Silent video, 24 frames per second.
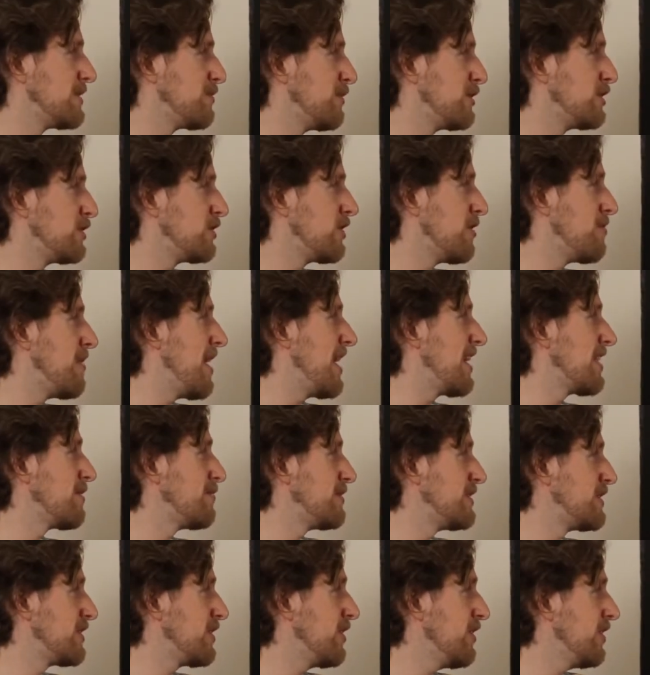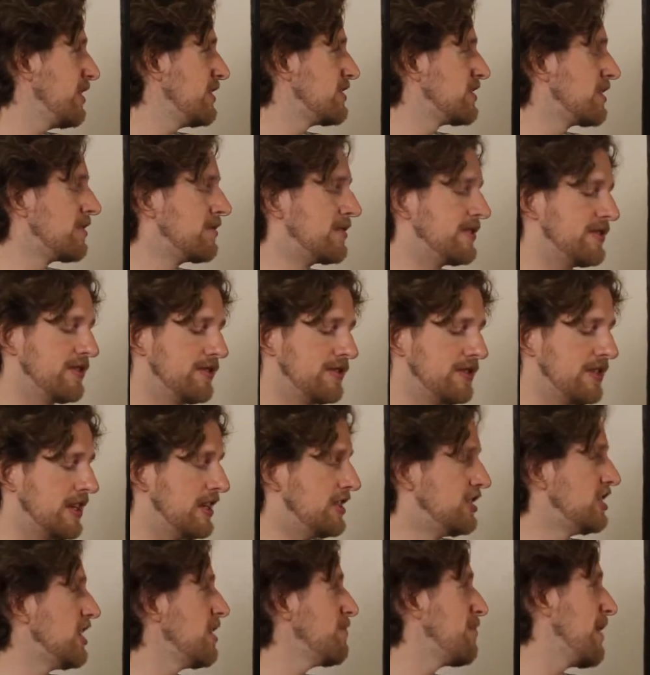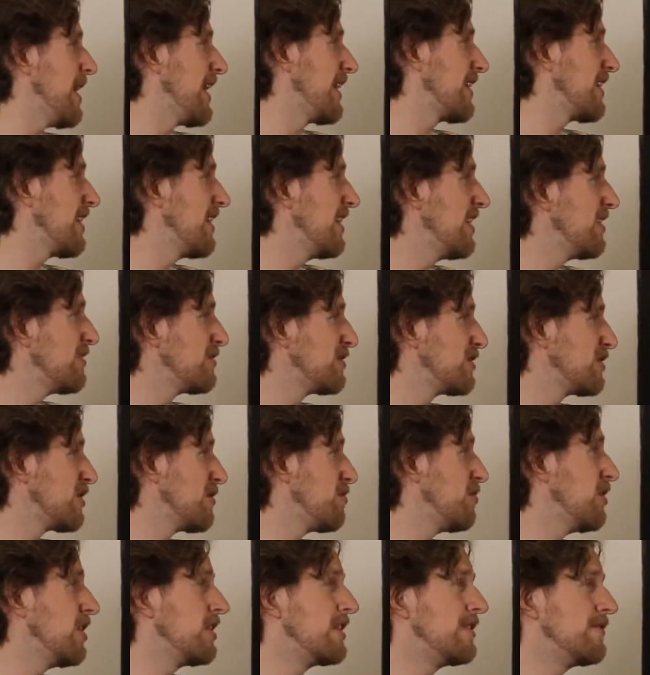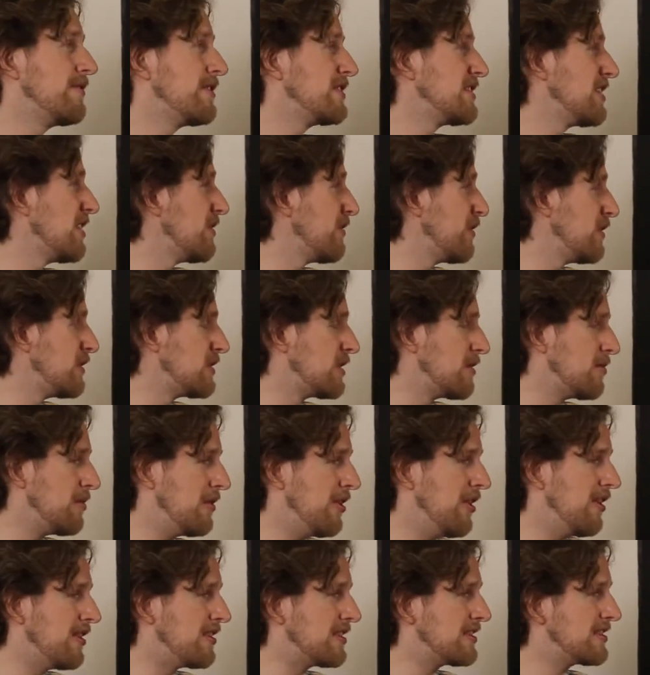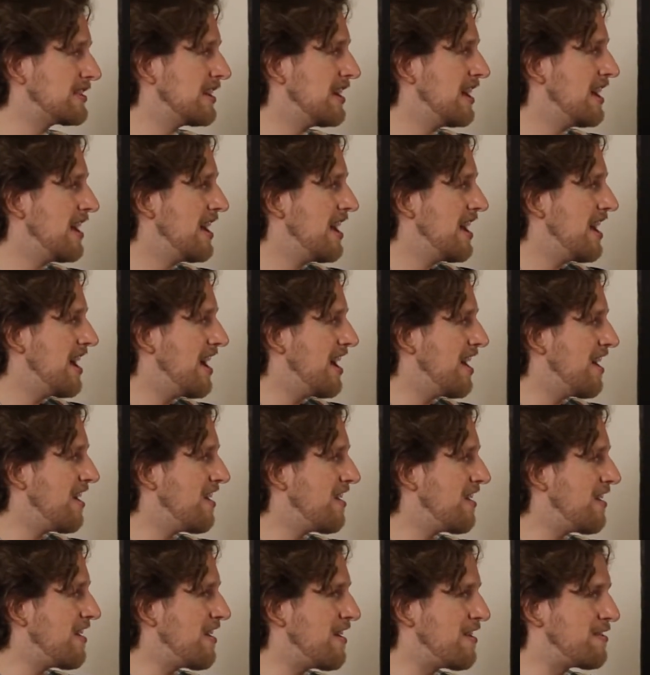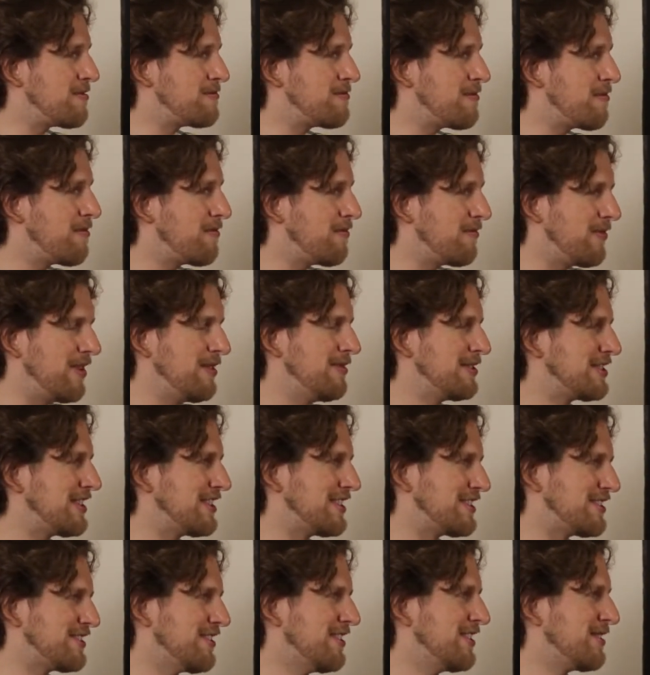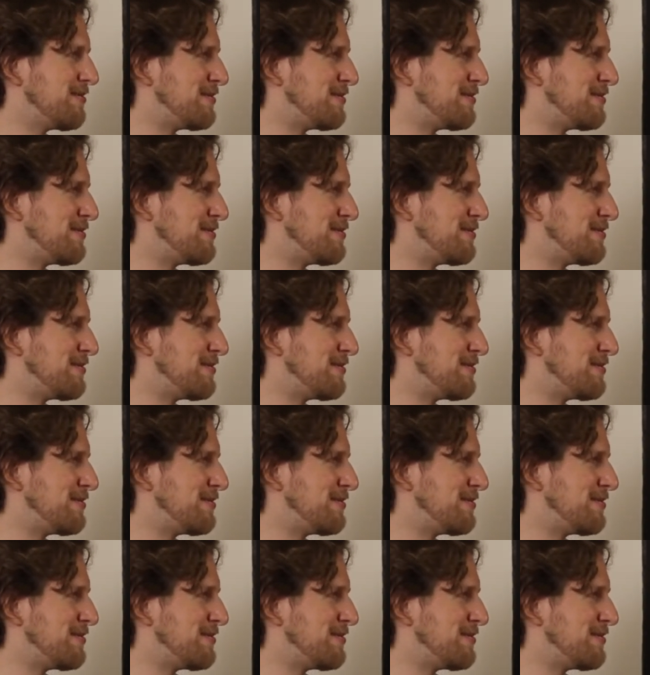which is our backup and security service, or say Jetpack, which is our plugin for self-hosted blogs, are very much at the startup